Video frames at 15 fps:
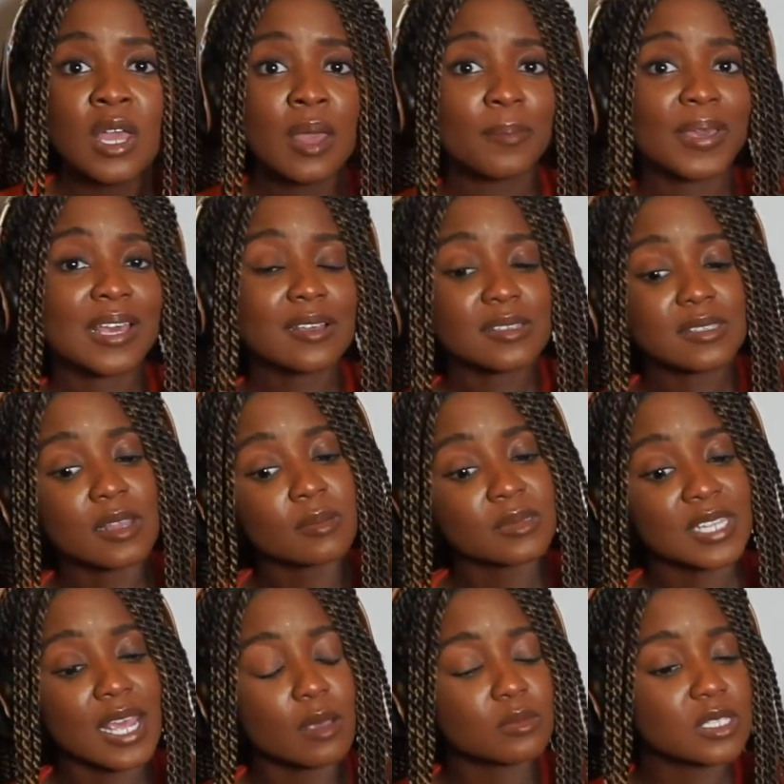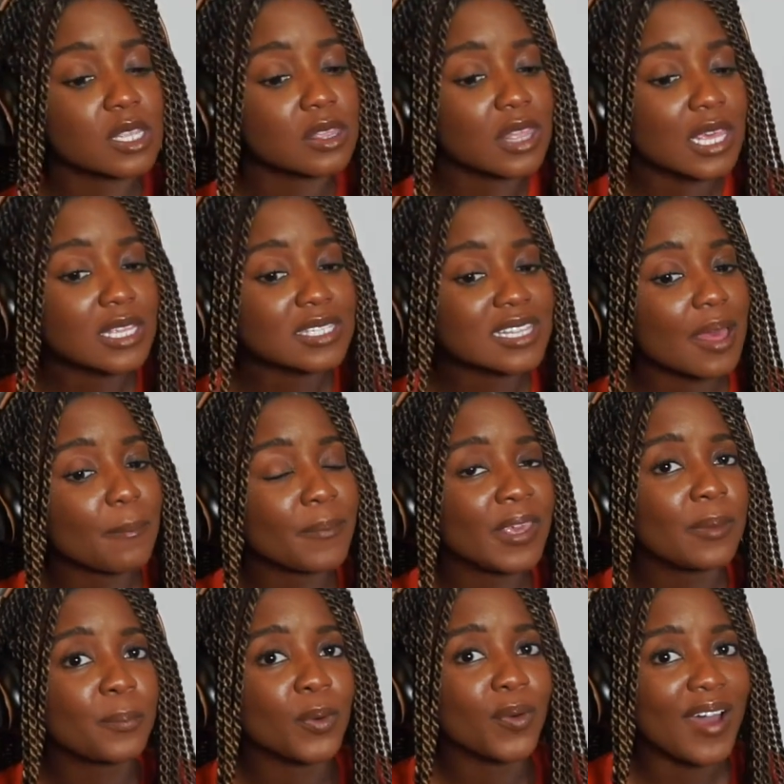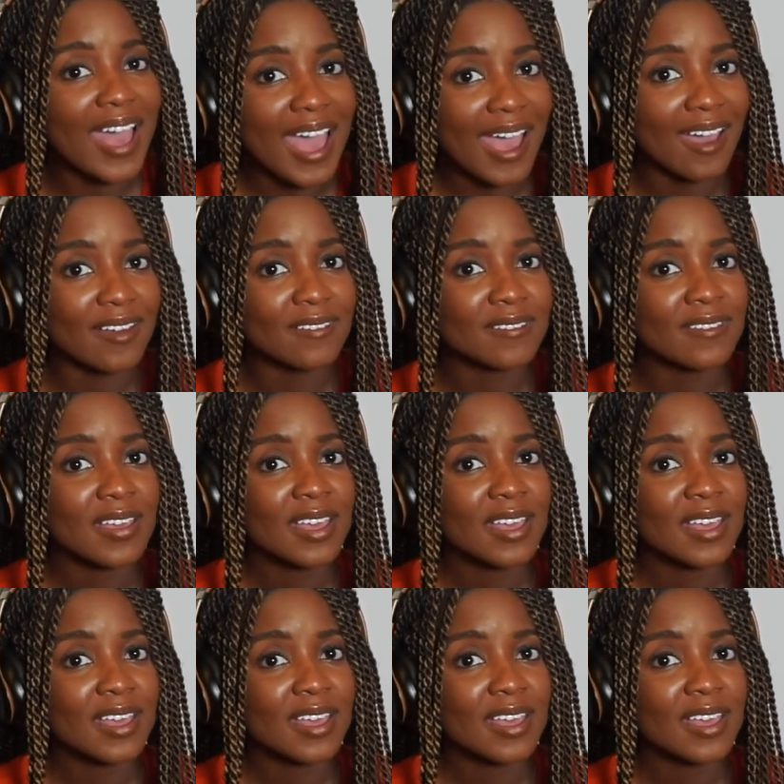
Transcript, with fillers: Because sometimes the things that people have,